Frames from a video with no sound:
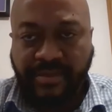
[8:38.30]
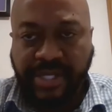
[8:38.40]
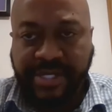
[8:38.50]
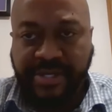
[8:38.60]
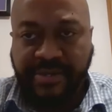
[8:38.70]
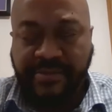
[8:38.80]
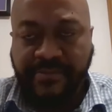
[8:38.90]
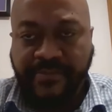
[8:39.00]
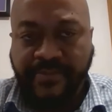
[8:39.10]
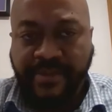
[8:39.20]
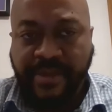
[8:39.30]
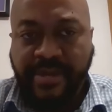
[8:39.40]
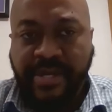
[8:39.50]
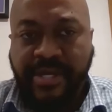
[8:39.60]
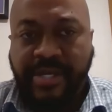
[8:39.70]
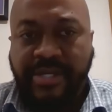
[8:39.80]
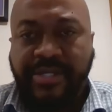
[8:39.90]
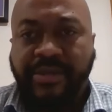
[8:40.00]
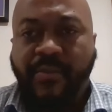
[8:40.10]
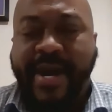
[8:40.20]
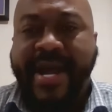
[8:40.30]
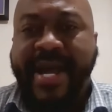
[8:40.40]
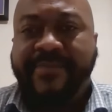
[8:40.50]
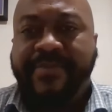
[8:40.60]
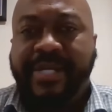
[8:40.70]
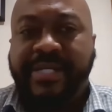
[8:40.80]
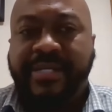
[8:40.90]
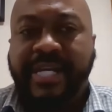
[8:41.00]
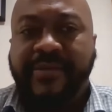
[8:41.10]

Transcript: You know? So what happens